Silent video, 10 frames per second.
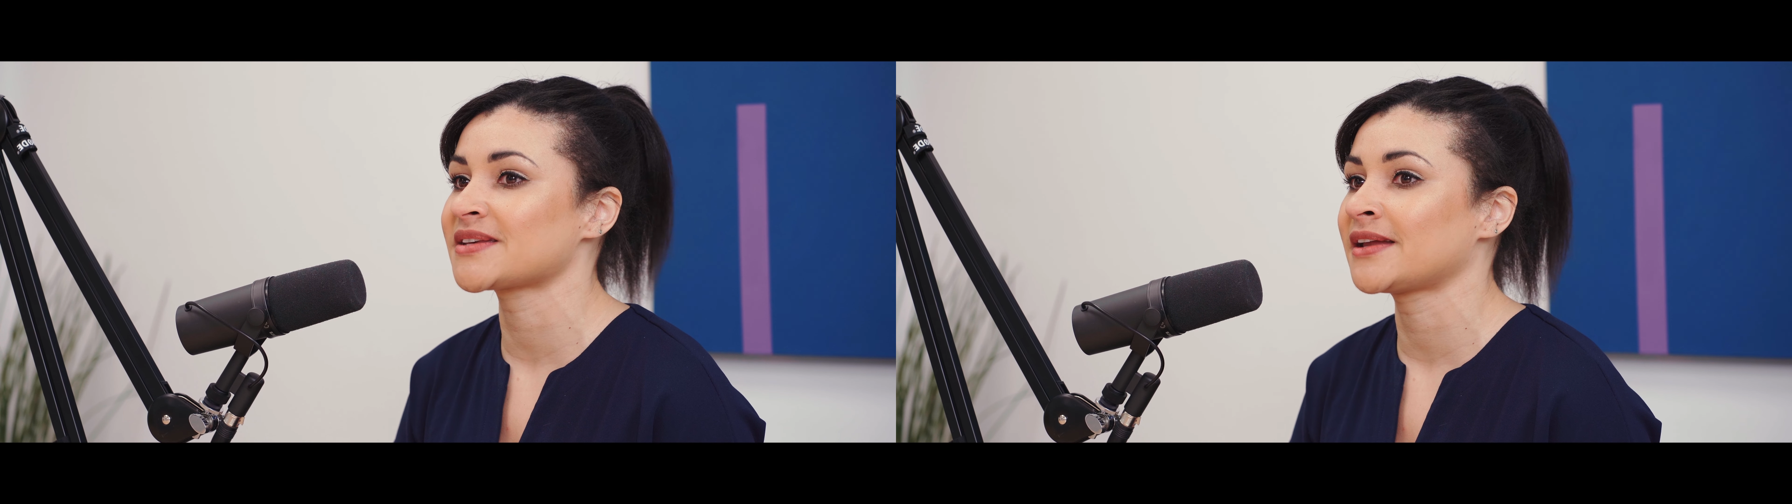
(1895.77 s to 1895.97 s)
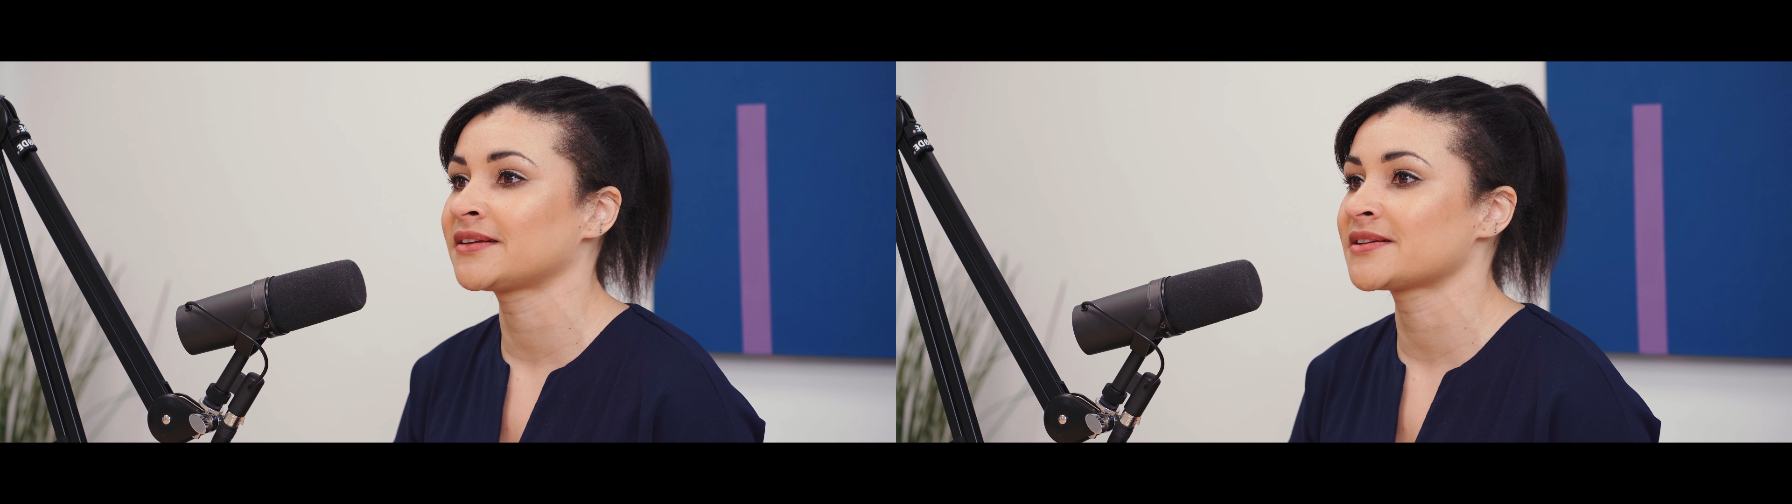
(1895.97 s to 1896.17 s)

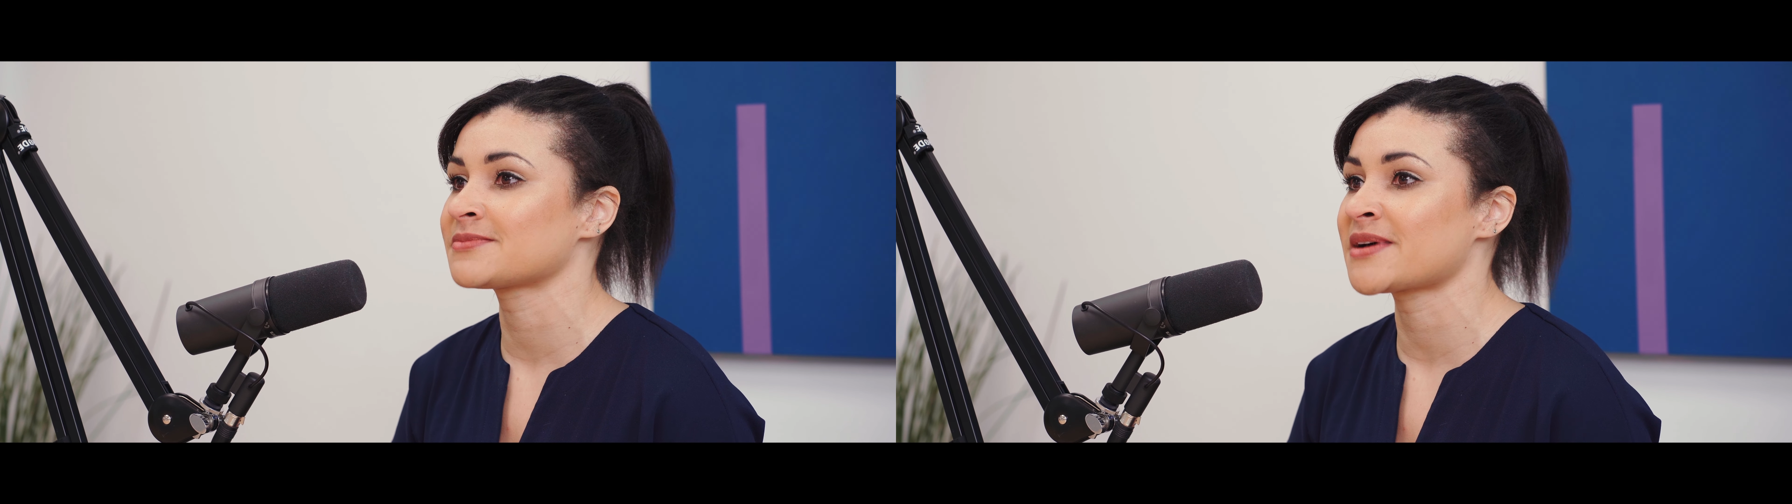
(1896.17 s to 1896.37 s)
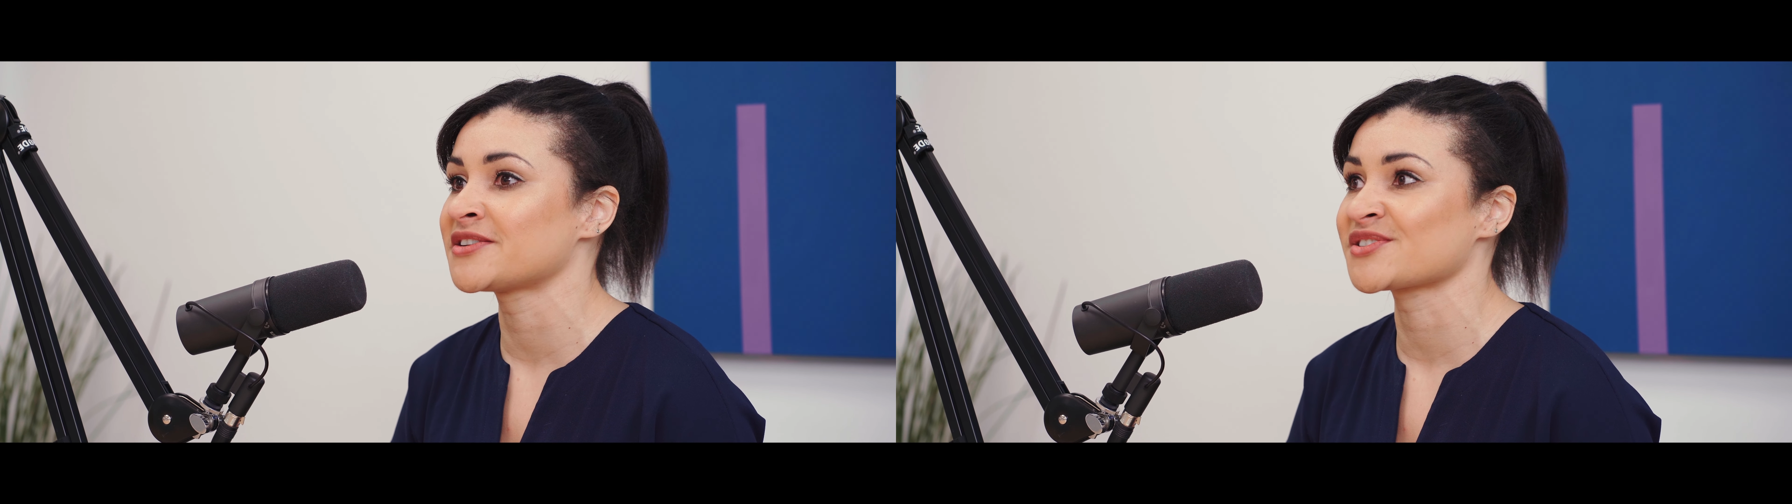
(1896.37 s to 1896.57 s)
in,
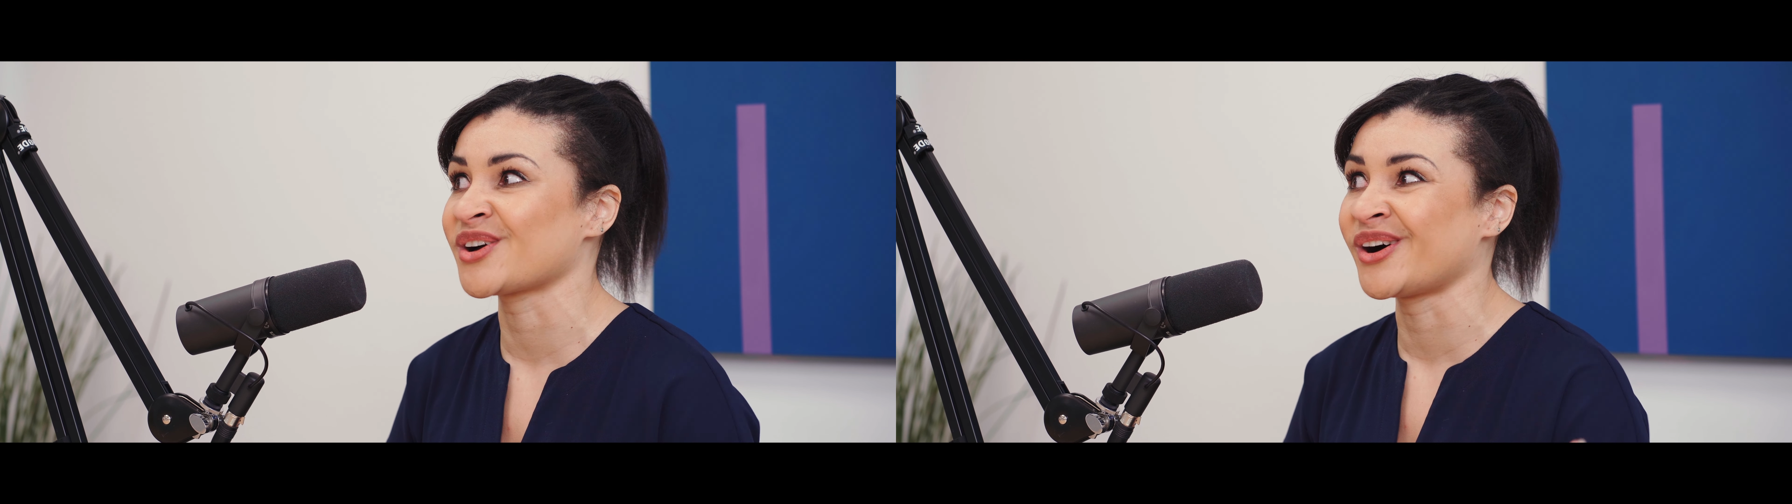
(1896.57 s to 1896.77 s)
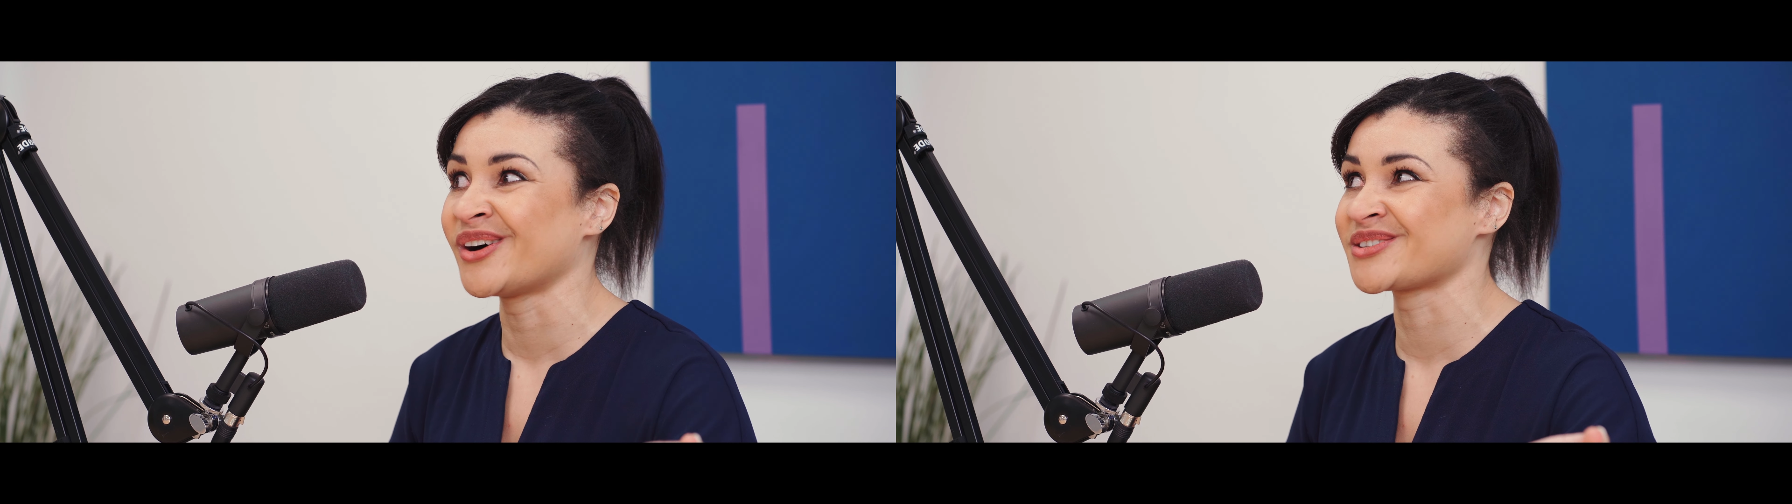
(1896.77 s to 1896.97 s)
because men are just
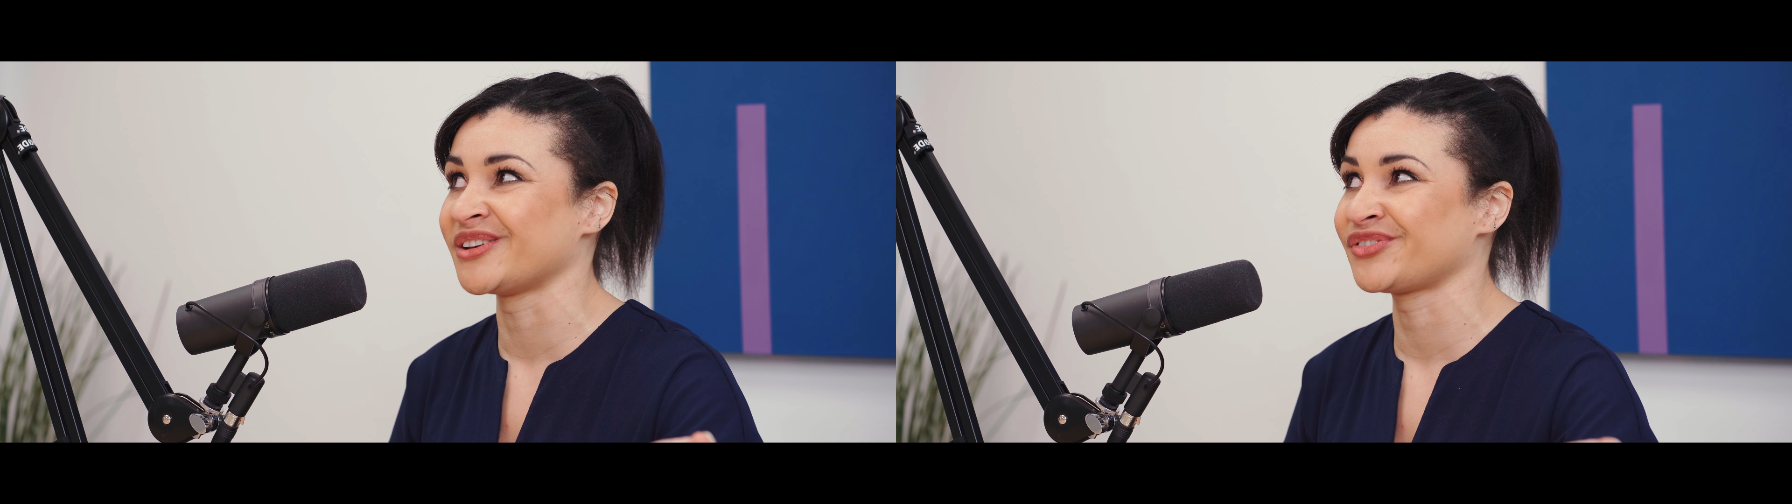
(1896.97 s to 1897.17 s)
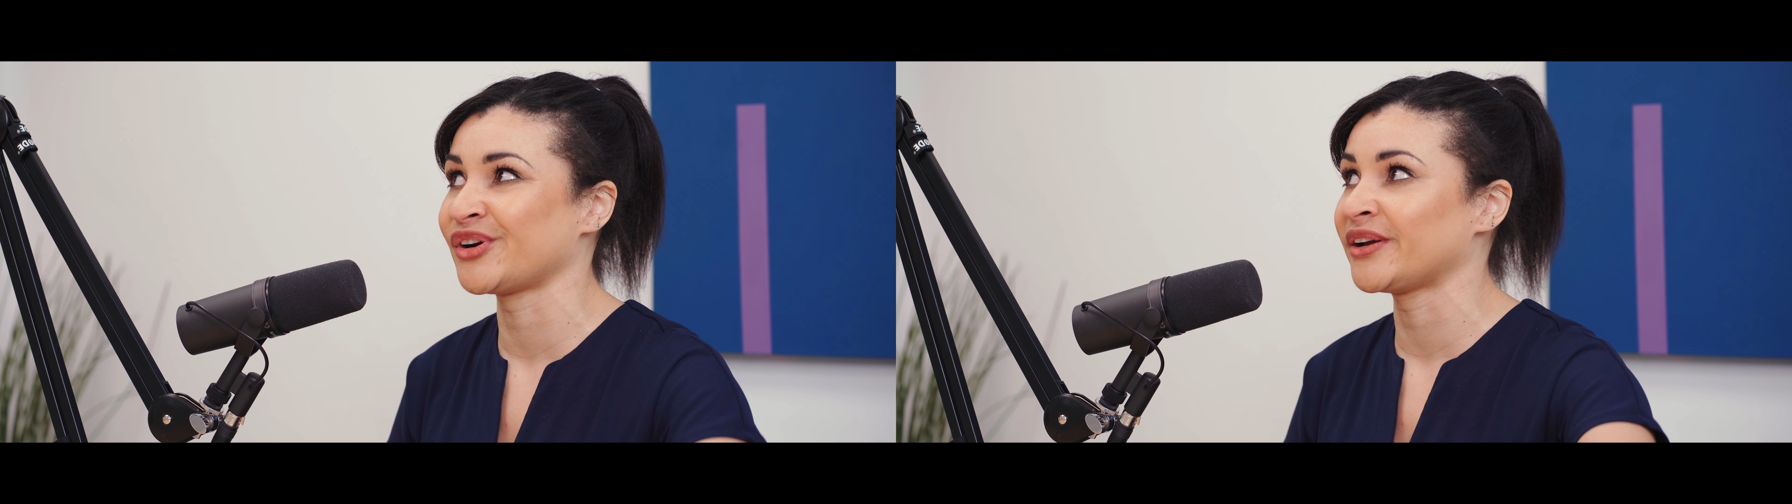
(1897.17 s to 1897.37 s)

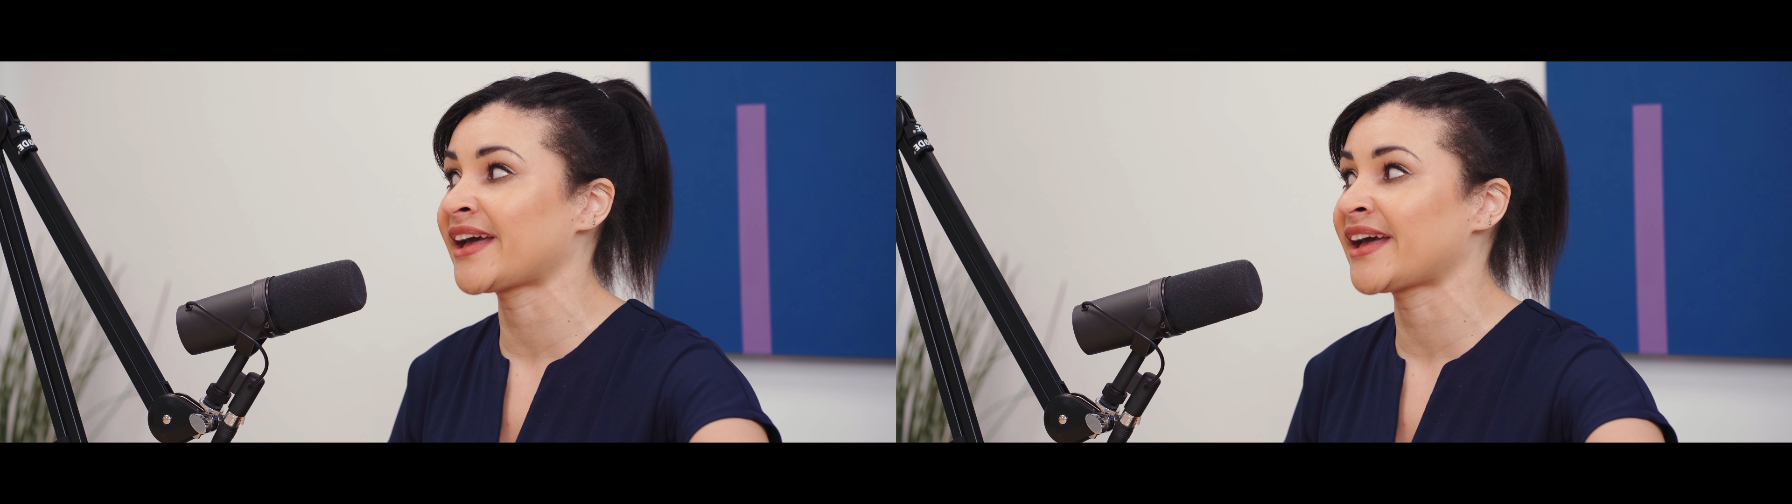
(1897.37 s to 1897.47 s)
asking for it and